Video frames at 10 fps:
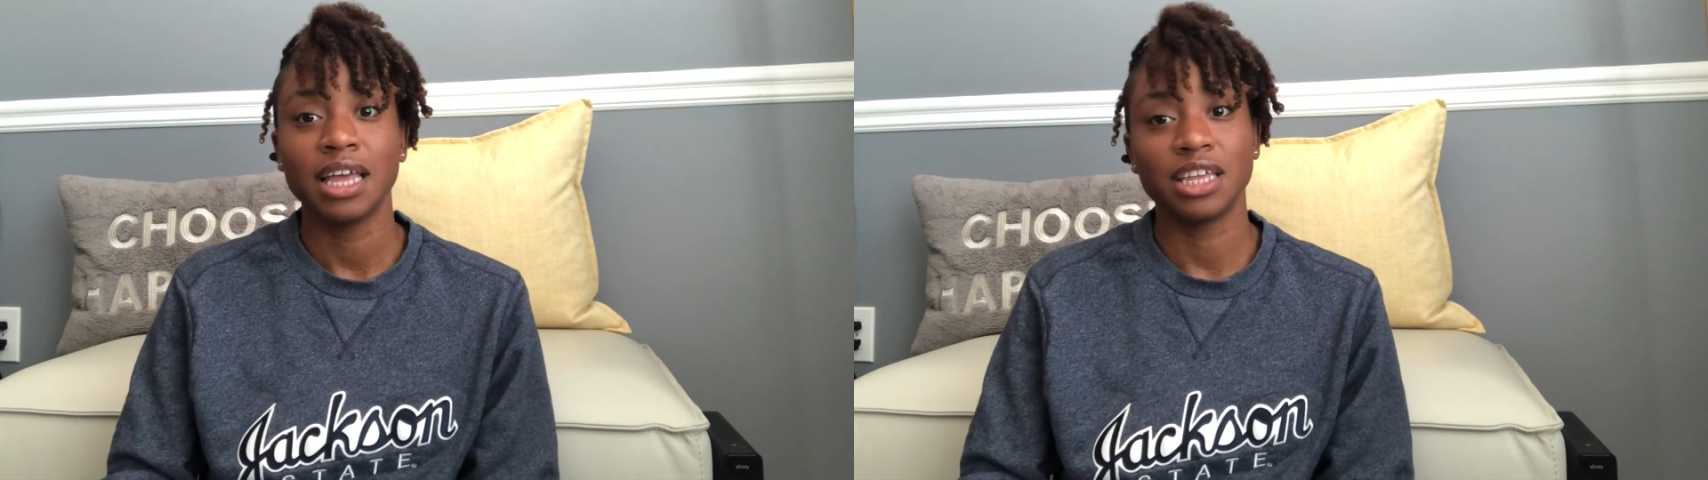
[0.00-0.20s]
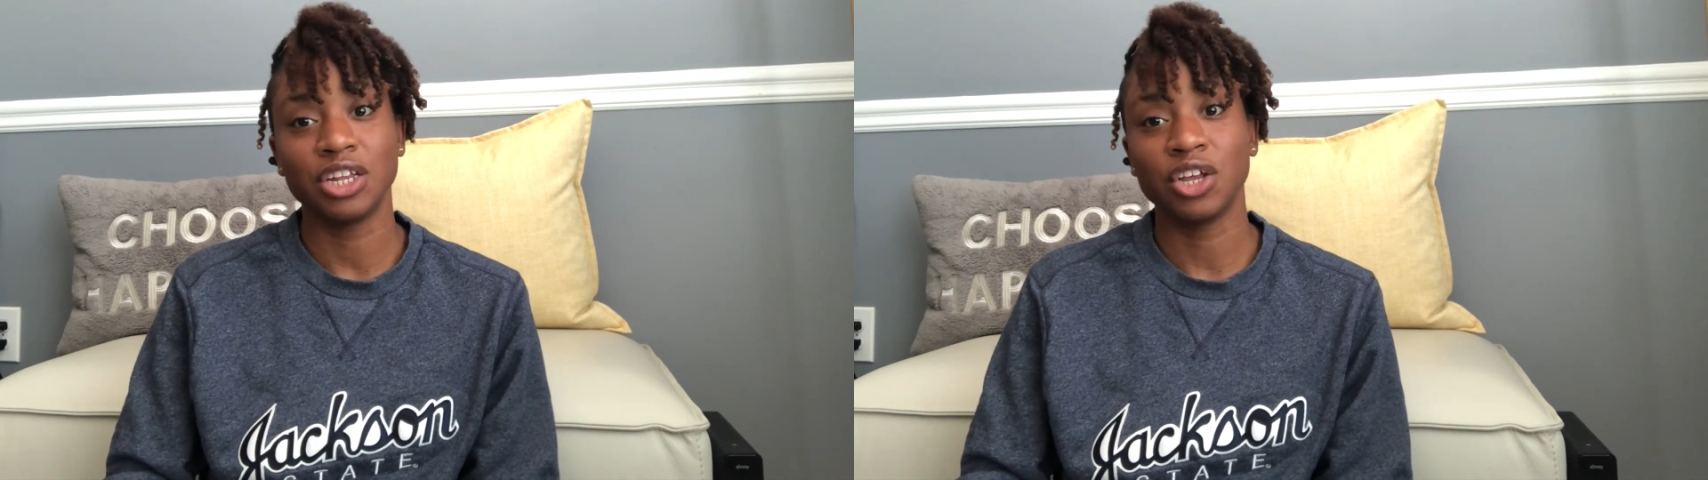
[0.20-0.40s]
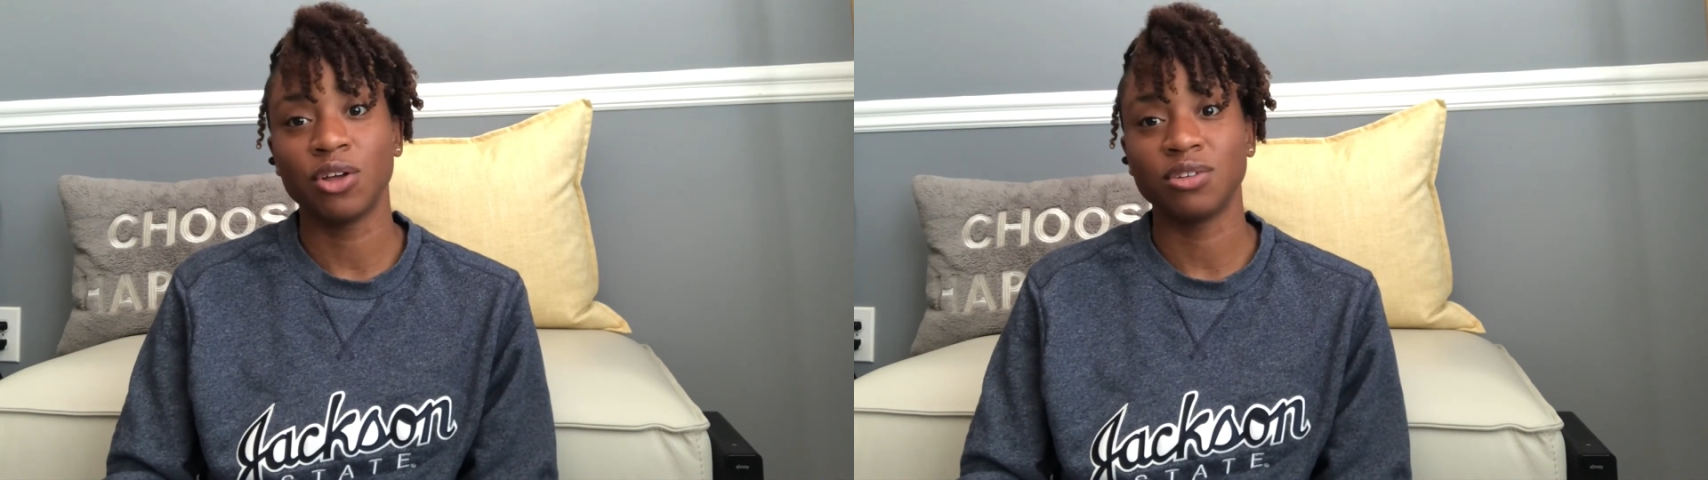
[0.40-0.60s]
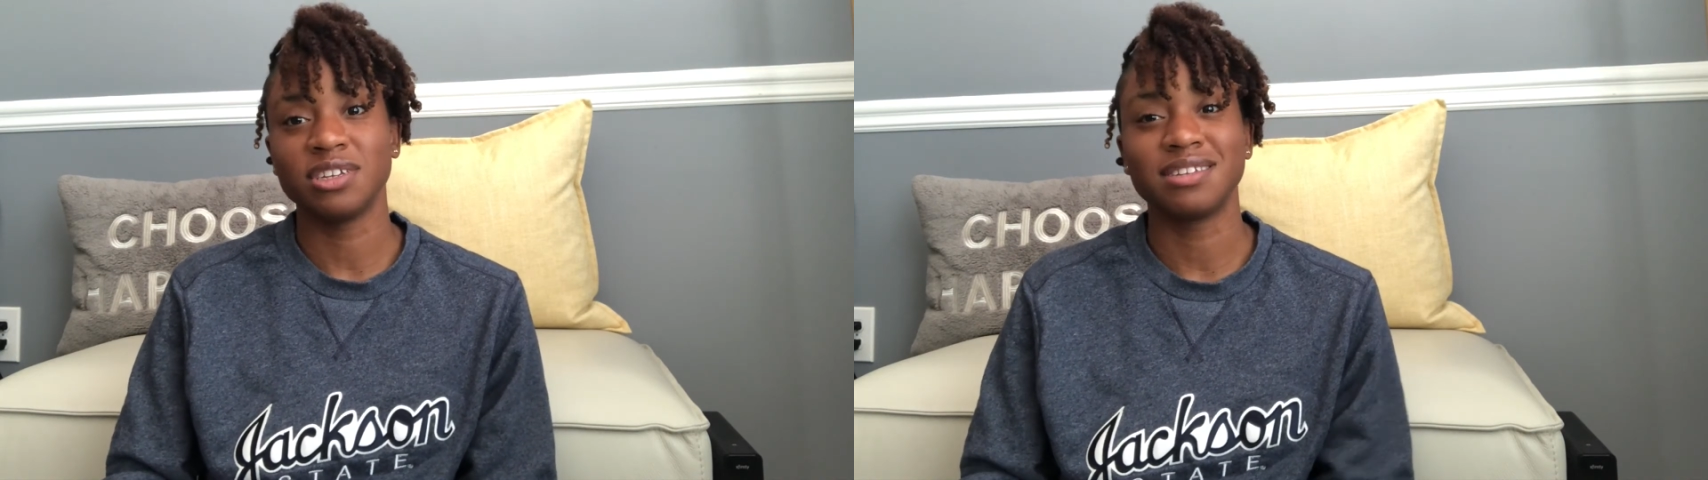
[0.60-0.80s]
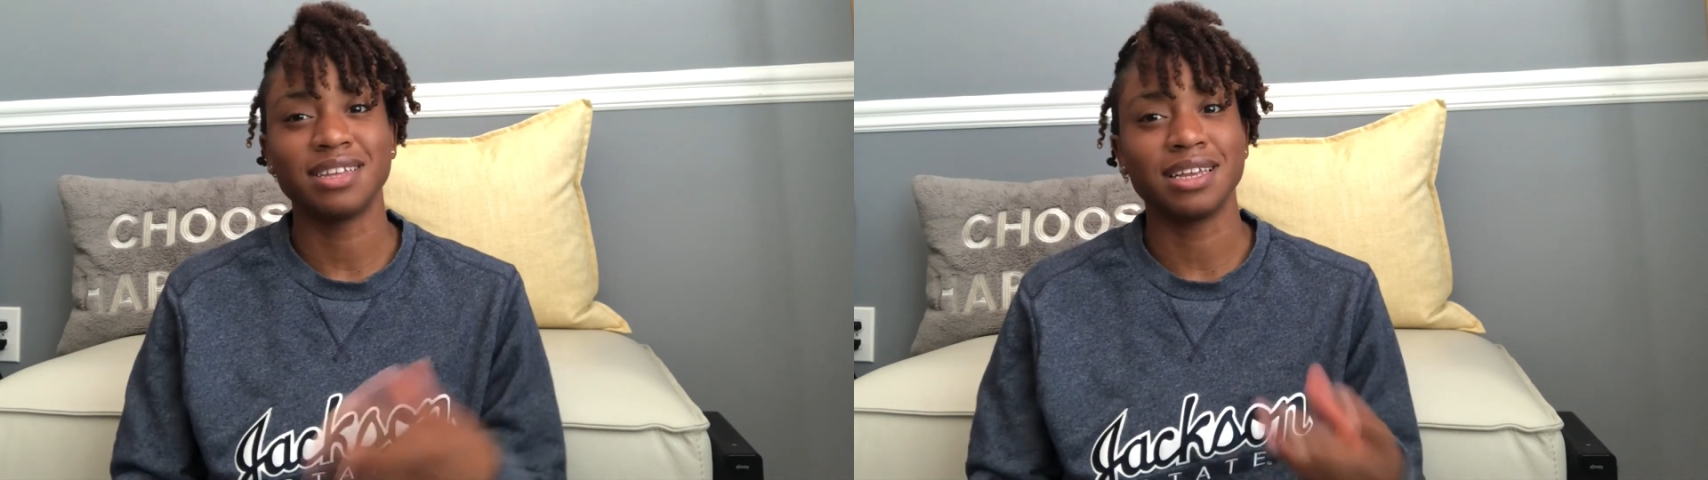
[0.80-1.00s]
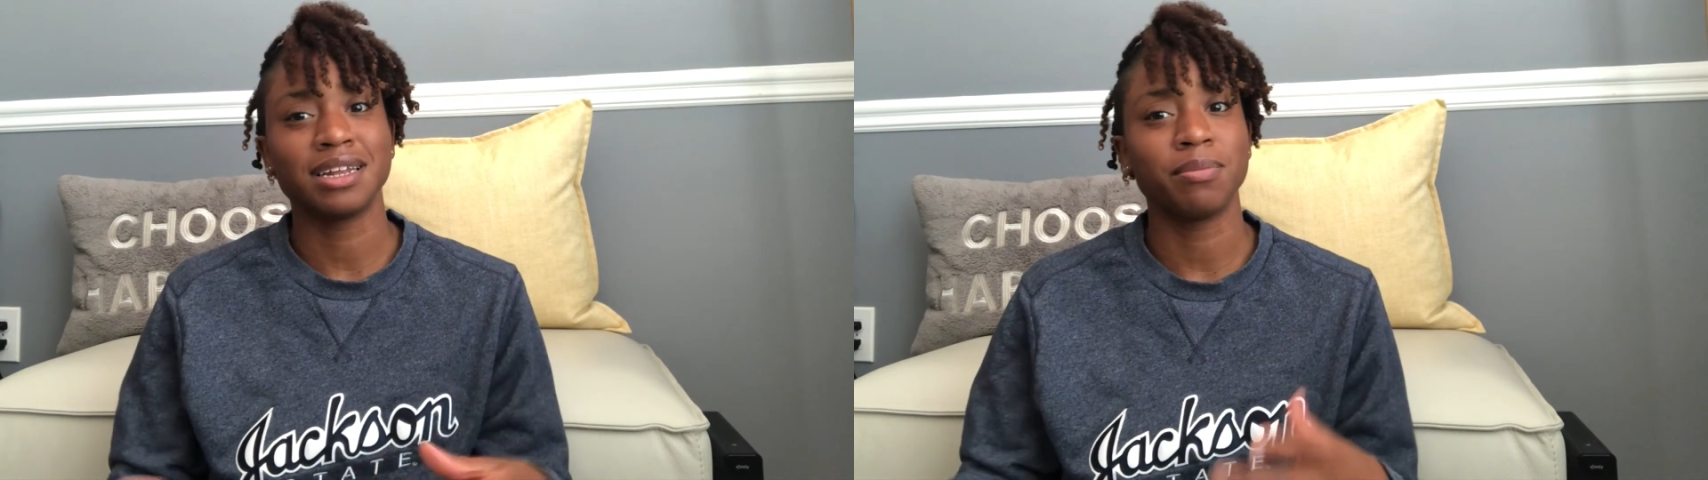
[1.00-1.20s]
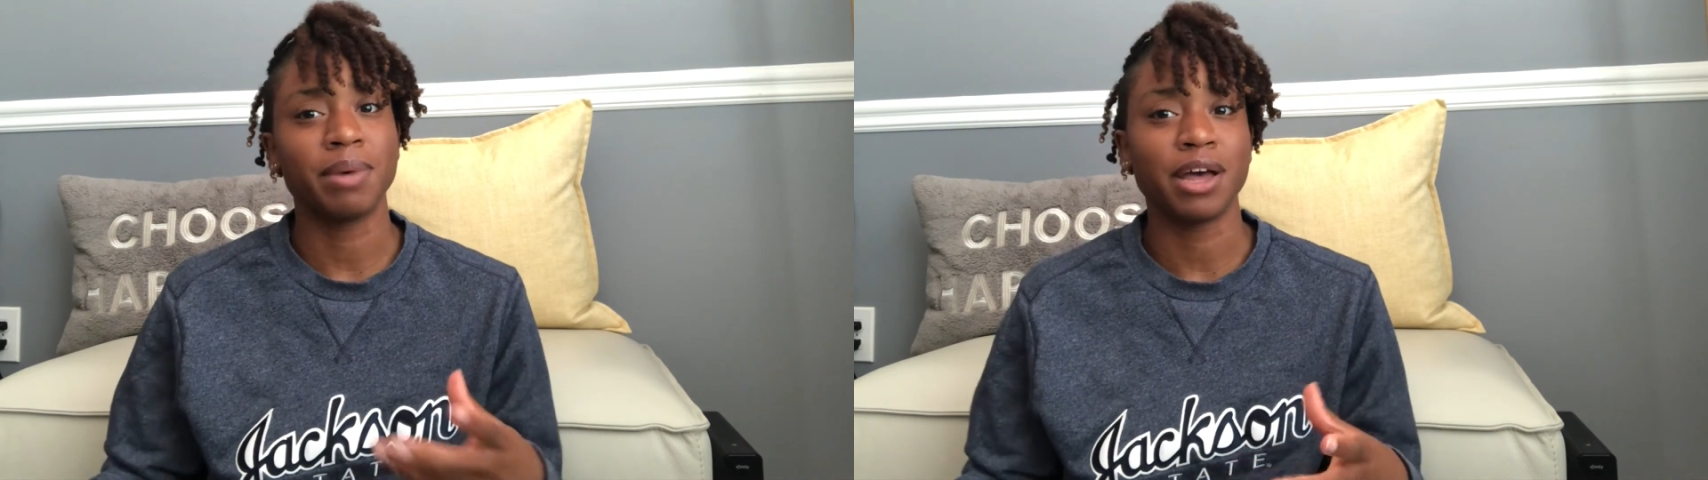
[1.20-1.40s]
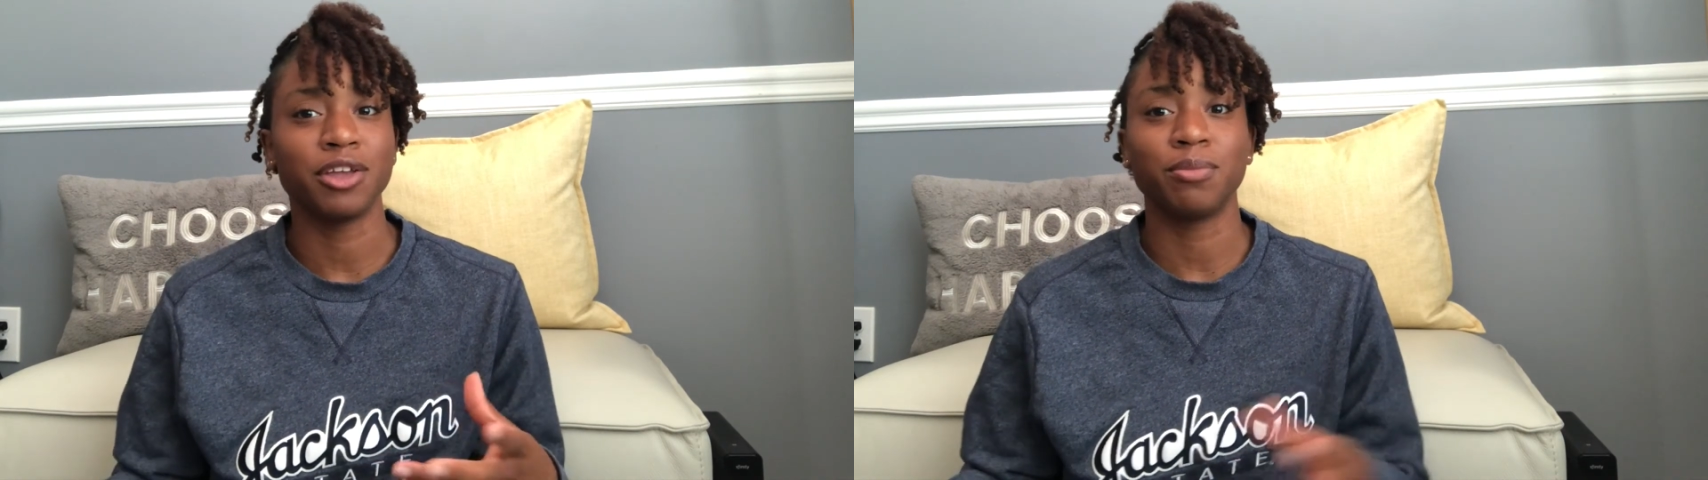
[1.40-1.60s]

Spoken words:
You know, just thinking about your